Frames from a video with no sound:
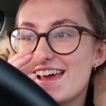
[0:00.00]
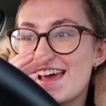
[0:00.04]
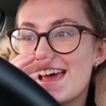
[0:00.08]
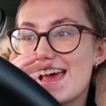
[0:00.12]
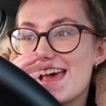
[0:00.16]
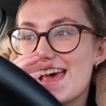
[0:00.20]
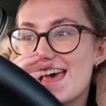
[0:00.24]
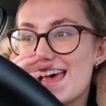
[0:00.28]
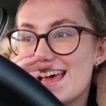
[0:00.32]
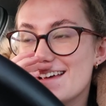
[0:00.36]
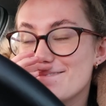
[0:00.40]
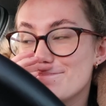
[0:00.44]

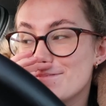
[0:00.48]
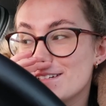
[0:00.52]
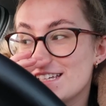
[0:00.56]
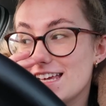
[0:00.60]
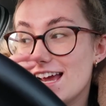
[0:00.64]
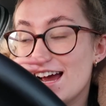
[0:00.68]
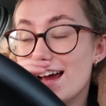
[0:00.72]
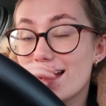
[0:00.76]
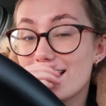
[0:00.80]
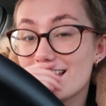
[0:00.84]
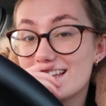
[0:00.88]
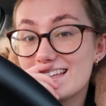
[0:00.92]
But
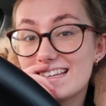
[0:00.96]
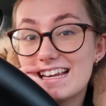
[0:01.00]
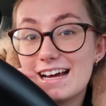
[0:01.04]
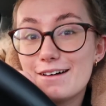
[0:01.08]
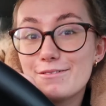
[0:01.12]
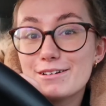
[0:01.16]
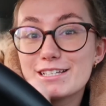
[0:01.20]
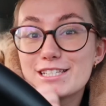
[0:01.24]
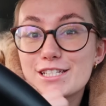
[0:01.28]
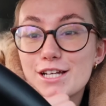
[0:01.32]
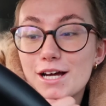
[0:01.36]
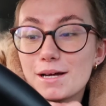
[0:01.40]
yeah,
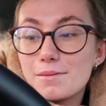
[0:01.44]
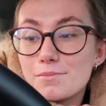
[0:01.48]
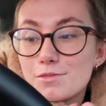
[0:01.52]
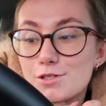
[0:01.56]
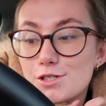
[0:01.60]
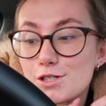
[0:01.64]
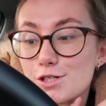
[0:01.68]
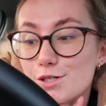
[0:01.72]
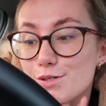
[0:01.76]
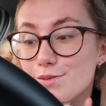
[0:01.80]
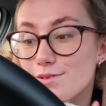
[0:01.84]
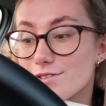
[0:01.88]
now it's time
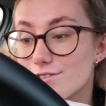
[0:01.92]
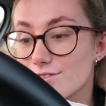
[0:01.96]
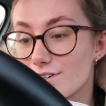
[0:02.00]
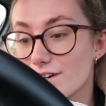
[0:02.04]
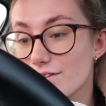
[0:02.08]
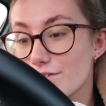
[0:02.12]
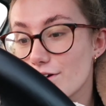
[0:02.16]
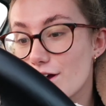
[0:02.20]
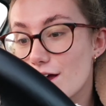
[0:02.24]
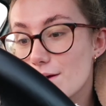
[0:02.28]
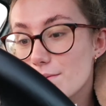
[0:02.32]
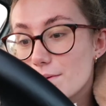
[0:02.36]
to
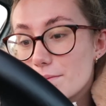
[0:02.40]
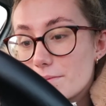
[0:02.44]
drive home.